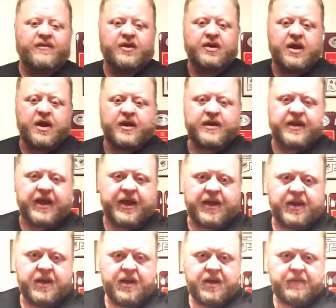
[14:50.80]
of a lot of
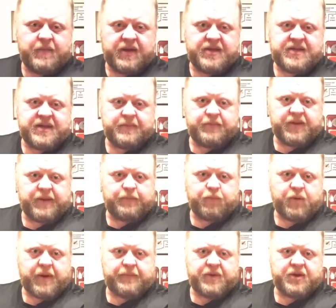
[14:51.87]
that by simply
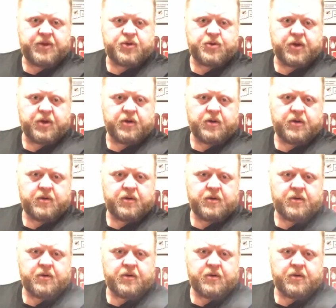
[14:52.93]
prepping the trigger